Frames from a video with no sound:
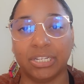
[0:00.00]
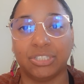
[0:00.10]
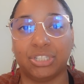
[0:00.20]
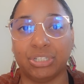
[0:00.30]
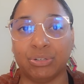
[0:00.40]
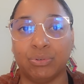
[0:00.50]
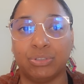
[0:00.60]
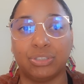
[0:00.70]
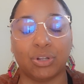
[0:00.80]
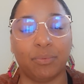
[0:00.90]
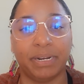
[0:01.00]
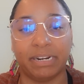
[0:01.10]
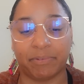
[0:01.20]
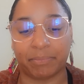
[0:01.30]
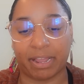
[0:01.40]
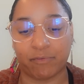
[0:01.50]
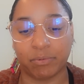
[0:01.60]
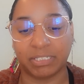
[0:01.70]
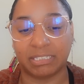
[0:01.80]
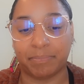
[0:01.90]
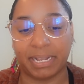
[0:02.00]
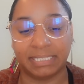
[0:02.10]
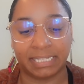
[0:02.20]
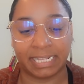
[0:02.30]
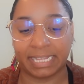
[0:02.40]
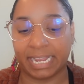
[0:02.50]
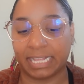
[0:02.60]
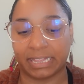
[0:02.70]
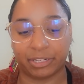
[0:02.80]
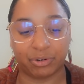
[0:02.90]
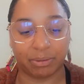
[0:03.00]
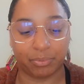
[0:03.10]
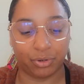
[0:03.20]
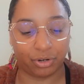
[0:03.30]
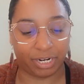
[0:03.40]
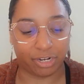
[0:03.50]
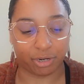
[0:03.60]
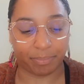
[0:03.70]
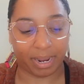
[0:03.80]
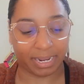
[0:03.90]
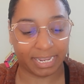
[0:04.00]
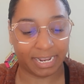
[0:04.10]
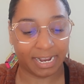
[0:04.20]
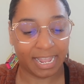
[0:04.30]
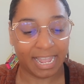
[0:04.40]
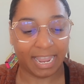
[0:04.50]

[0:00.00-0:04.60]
to so many different platforms. It's basically like a little computer in your pocket,